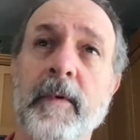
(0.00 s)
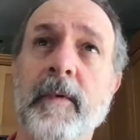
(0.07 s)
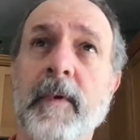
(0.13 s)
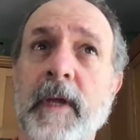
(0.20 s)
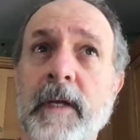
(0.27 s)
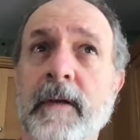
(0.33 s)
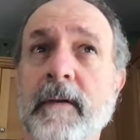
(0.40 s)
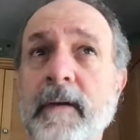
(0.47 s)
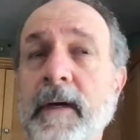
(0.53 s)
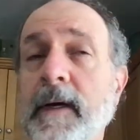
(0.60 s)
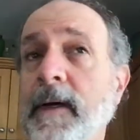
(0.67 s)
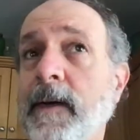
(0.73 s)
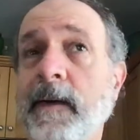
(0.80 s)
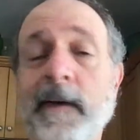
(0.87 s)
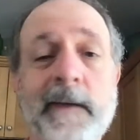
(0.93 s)
that
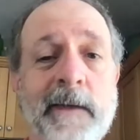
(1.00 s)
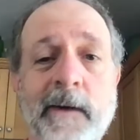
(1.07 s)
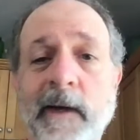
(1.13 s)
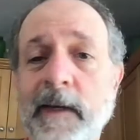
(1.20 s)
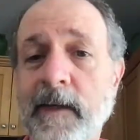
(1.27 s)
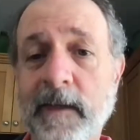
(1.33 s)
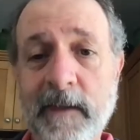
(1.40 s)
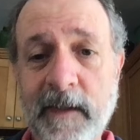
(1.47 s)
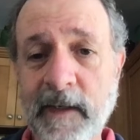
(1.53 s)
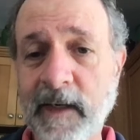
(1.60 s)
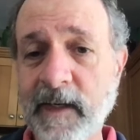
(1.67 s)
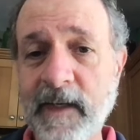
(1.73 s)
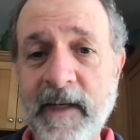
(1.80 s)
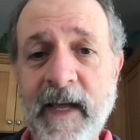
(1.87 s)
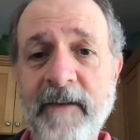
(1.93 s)
uh, you know, I, and I
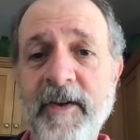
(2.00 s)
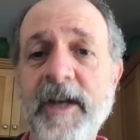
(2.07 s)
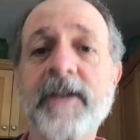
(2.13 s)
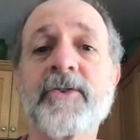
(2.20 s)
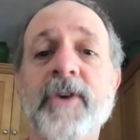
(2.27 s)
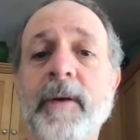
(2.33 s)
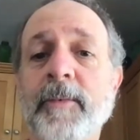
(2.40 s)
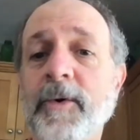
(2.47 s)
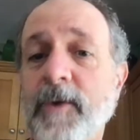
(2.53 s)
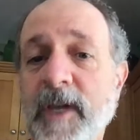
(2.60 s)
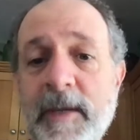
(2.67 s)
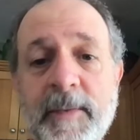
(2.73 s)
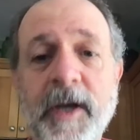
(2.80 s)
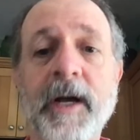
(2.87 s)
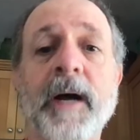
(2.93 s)
didn't have any trouble
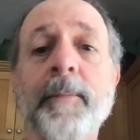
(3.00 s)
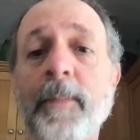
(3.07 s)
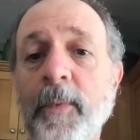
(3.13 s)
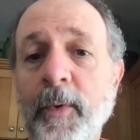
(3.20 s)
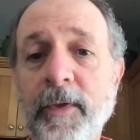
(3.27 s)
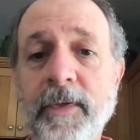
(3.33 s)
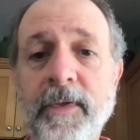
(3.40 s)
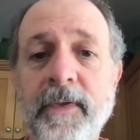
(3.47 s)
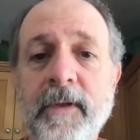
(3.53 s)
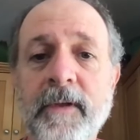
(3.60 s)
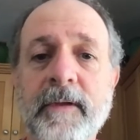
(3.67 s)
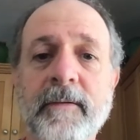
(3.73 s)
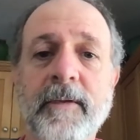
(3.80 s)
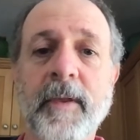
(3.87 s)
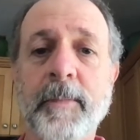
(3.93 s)
keeping up with
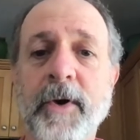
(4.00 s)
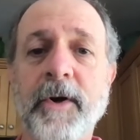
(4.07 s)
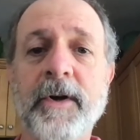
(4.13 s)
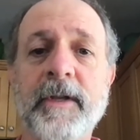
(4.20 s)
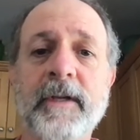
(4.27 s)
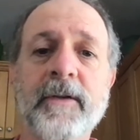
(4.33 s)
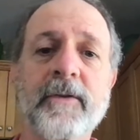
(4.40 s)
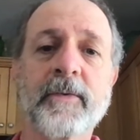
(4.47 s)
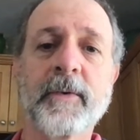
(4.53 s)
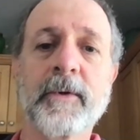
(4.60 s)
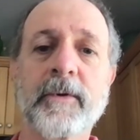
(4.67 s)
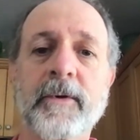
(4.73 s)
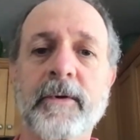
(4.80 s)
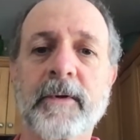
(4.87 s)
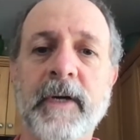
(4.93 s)
the the party as we
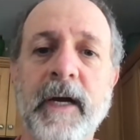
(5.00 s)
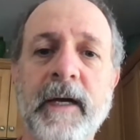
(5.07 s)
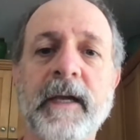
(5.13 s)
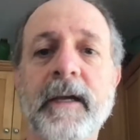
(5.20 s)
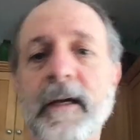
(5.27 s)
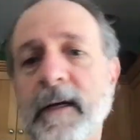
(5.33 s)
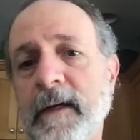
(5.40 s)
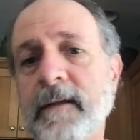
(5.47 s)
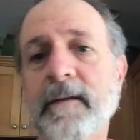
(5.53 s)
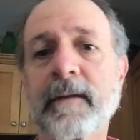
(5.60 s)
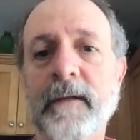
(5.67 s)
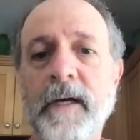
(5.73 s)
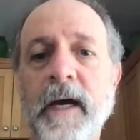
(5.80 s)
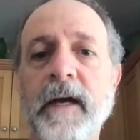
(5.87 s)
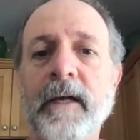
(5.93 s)
were hiking at
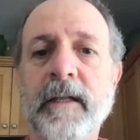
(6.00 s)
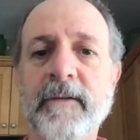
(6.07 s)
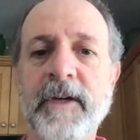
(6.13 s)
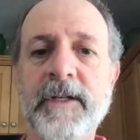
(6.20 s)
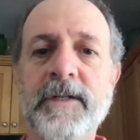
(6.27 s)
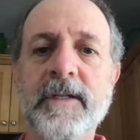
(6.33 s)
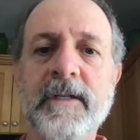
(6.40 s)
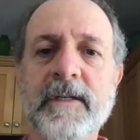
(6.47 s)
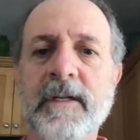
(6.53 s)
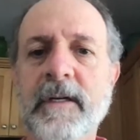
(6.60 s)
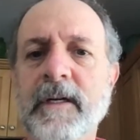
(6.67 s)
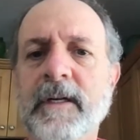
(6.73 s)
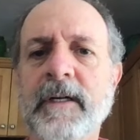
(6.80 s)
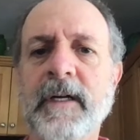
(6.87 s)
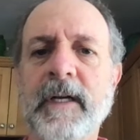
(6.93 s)
the high elevations
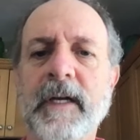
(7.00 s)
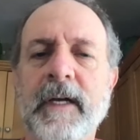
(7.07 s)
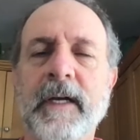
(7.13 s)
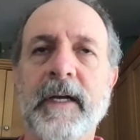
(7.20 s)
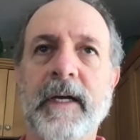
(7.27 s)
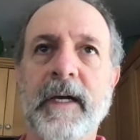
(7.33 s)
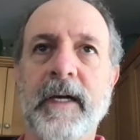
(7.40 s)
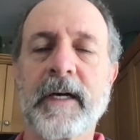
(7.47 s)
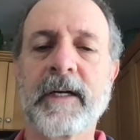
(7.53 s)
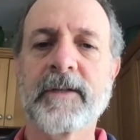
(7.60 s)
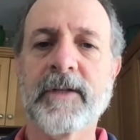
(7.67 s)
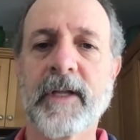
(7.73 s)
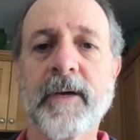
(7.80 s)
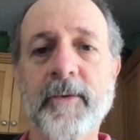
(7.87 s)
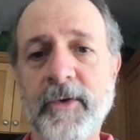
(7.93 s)
there. Uh,
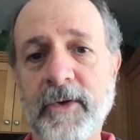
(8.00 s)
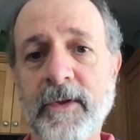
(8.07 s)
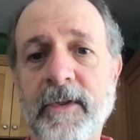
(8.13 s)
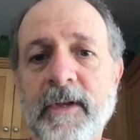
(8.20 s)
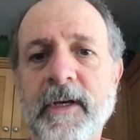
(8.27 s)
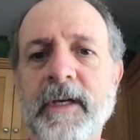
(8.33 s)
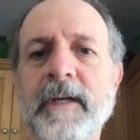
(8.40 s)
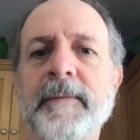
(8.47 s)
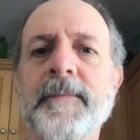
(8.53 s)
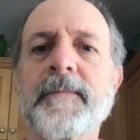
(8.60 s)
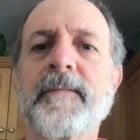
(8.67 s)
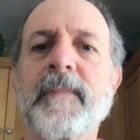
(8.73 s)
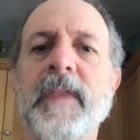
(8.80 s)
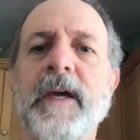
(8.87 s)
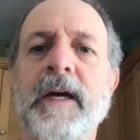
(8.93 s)
so that was a good thing.
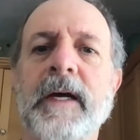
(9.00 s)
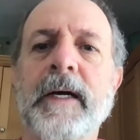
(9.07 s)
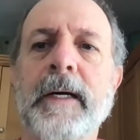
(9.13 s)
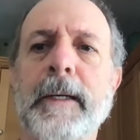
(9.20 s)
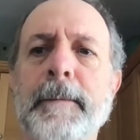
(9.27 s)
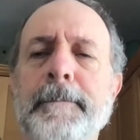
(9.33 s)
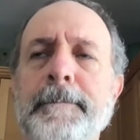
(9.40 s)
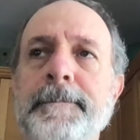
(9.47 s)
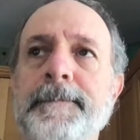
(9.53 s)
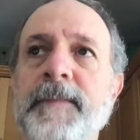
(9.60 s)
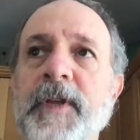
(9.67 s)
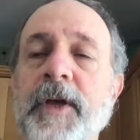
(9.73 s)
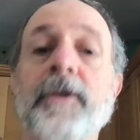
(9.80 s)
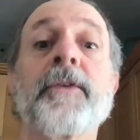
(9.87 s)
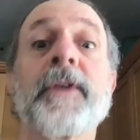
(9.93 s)
Um,
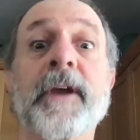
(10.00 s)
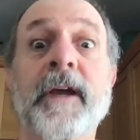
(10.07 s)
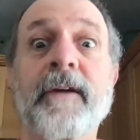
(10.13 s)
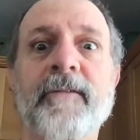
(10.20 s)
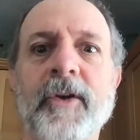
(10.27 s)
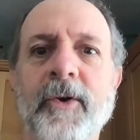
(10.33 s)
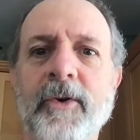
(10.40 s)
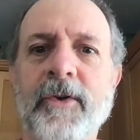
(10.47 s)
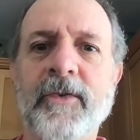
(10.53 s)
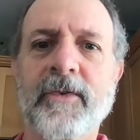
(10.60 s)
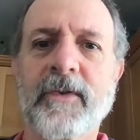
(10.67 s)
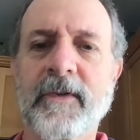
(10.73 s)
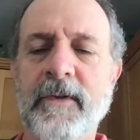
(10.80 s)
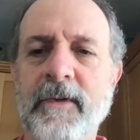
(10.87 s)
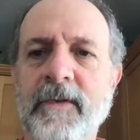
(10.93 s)
the other thing I've
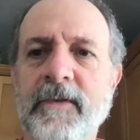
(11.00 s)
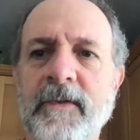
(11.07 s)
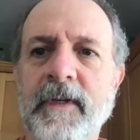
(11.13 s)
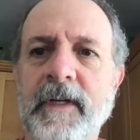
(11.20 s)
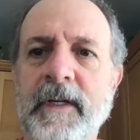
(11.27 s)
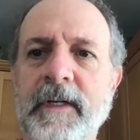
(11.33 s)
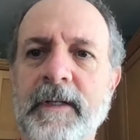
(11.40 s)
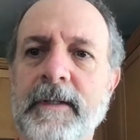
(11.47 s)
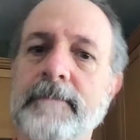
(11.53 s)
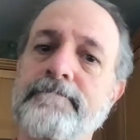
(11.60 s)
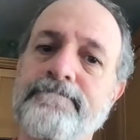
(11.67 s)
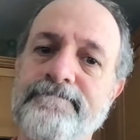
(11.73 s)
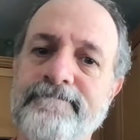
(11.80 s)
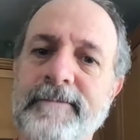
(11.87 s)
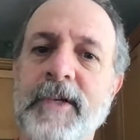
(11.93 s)
noticed is uh,
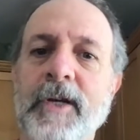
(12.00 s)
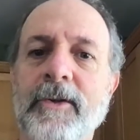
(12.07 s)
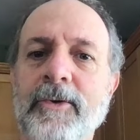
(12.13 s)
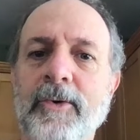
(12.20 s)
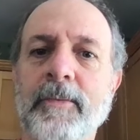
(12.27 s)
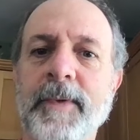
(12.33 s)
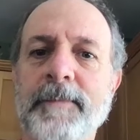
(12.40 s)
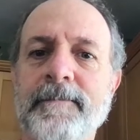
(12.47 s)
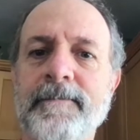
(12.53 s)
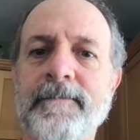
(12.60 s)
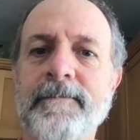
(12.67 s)
you know a little bit